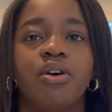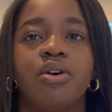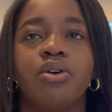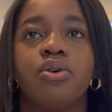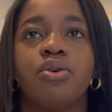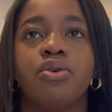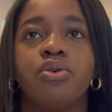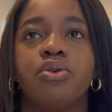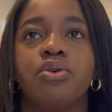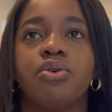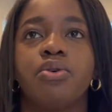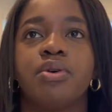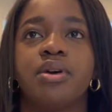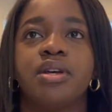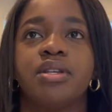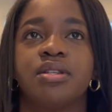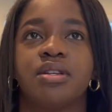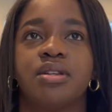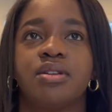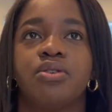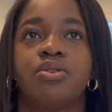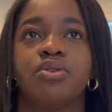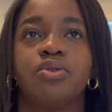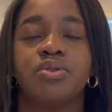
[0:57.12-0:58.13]
who is
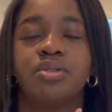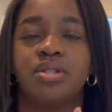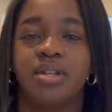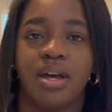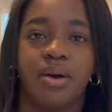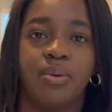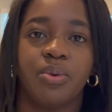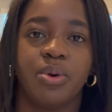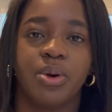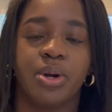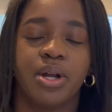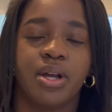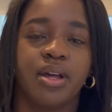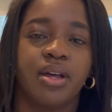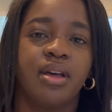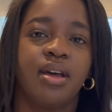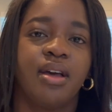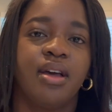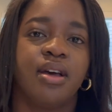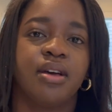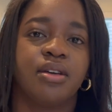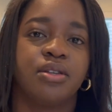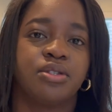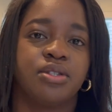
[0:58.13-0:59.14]
in whose network.
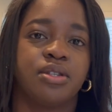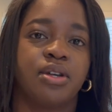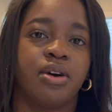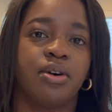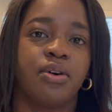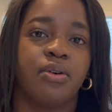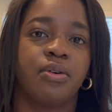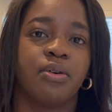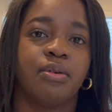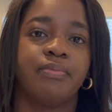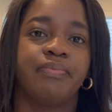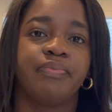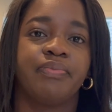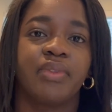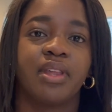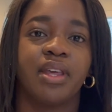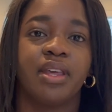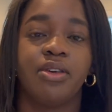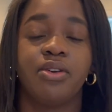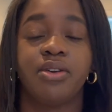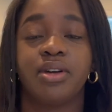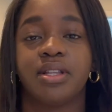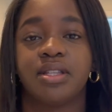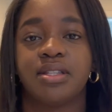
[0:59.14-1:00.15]
So
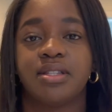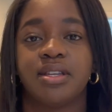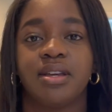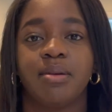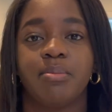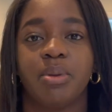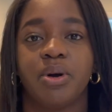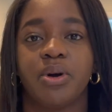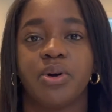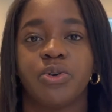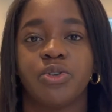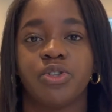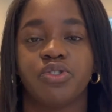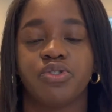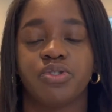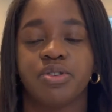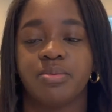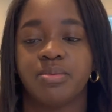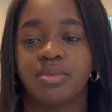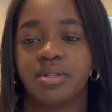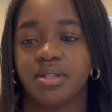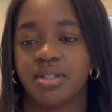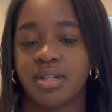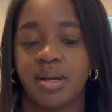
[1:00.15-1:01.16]
you could see a post
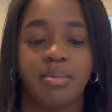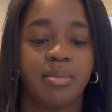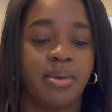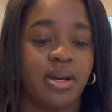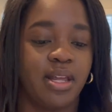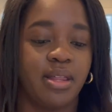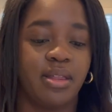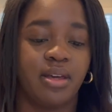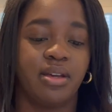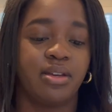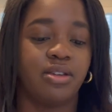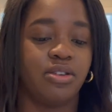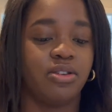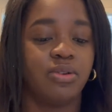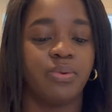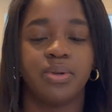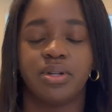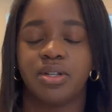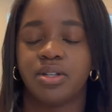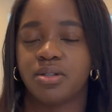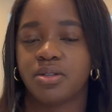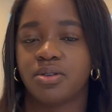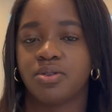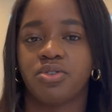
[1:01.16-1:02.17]
from somebody that you
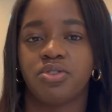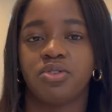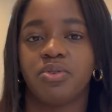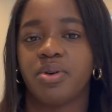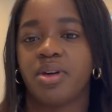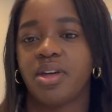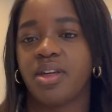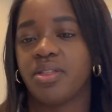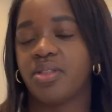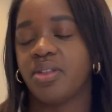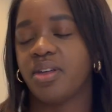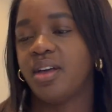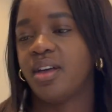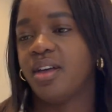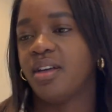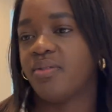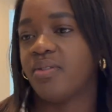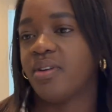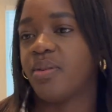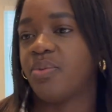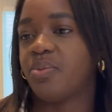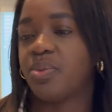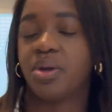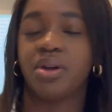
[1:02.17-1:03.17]
went to school with
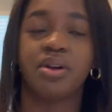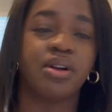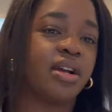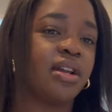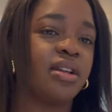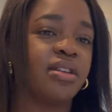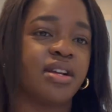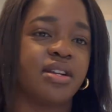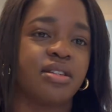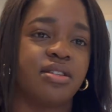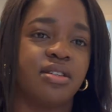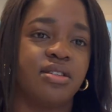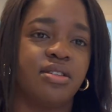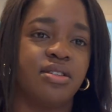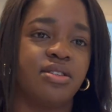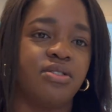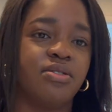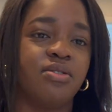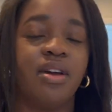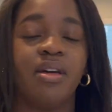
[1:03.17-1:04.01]
that they're connected to,